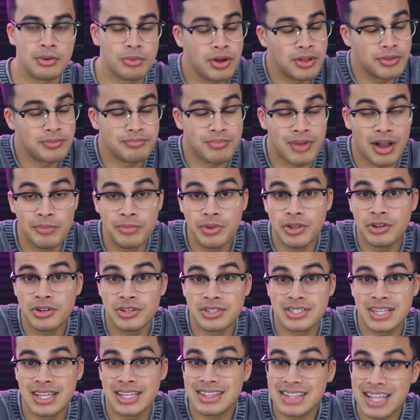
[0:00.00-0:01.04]
Well, I'm here to
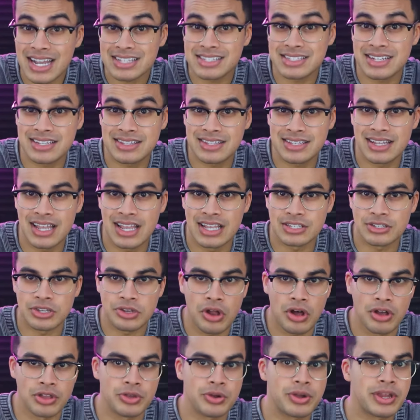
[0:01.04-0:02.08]
say that's not the case at
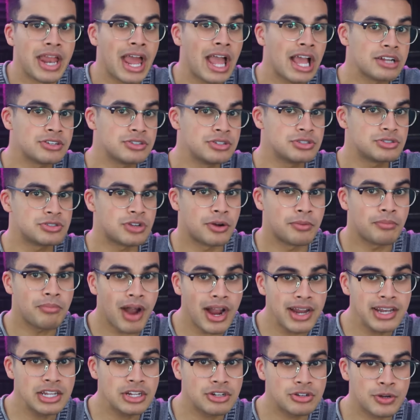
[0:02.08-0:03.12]
all. You can actually start
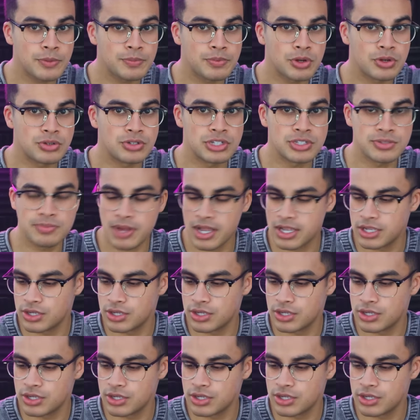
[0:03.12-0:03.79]
mining crypto just by